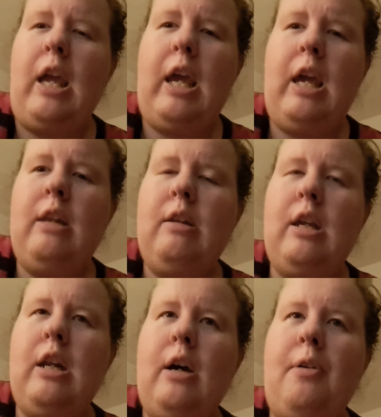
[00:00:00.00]
And,
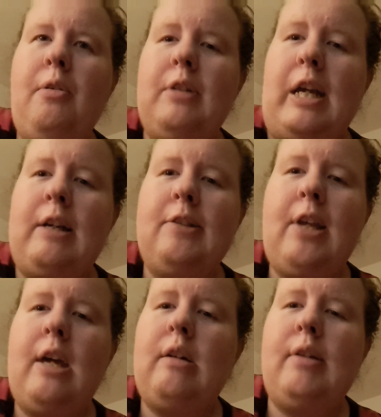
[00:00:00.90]
you know, like I
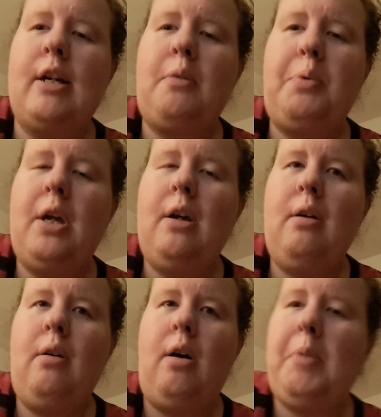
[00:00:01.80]
said, I'm not going to put
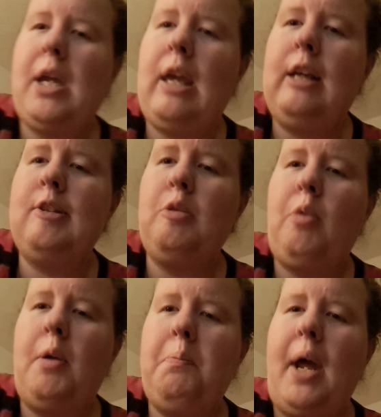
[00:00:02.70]
all my eggs in
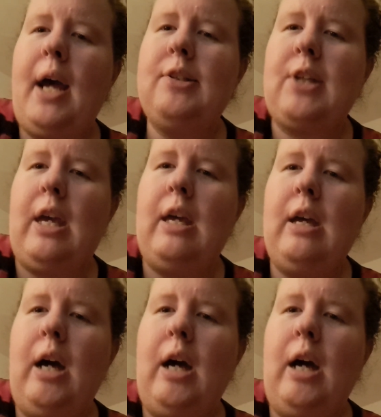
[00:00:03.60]
one basket.